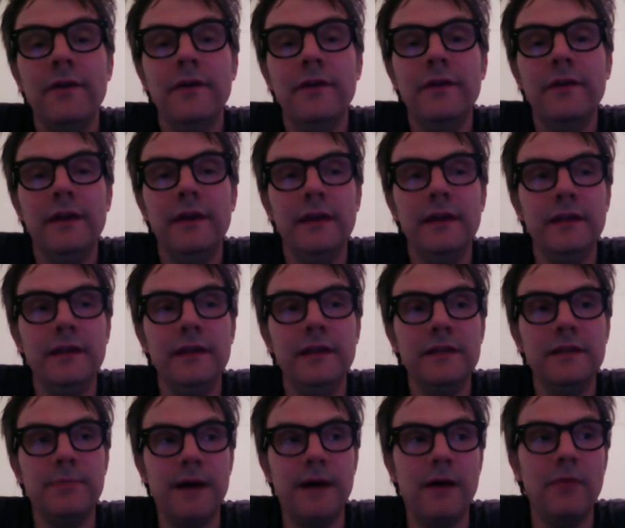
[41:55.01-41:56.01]
and it's
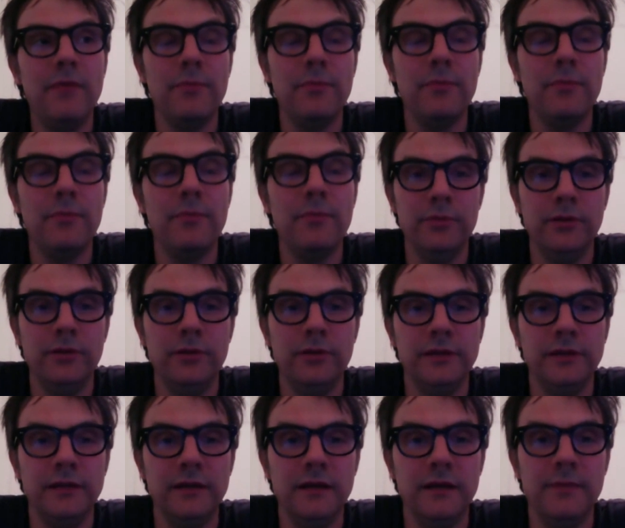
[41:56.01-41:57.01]
about the Brill
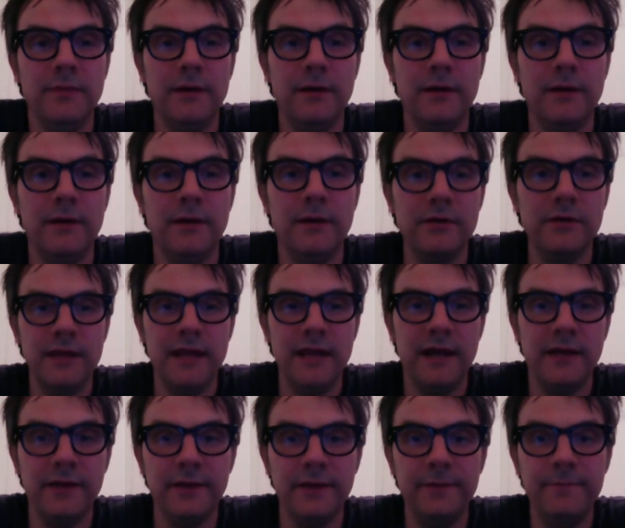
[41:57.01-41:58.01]
Building, about Tin Pan
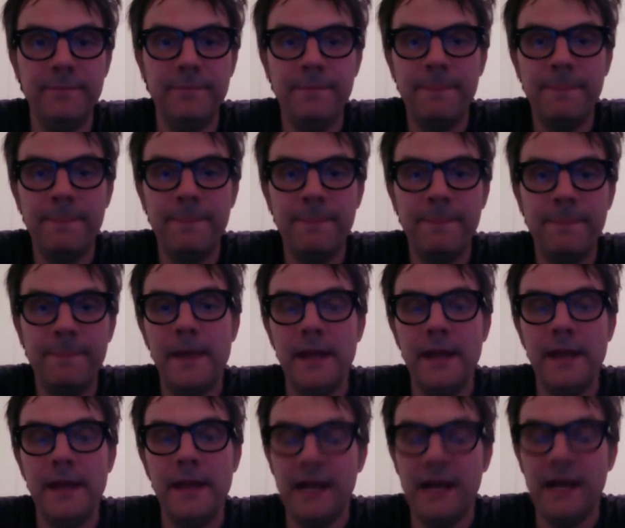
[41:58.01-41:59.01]
Alley, and I
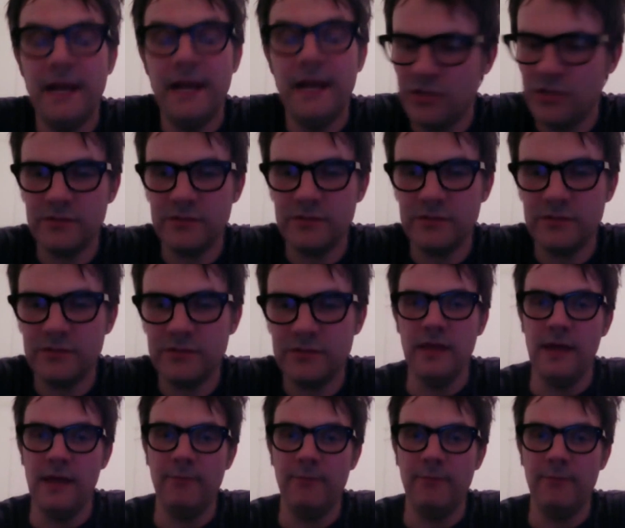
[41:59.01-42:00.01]
suggest you read that book.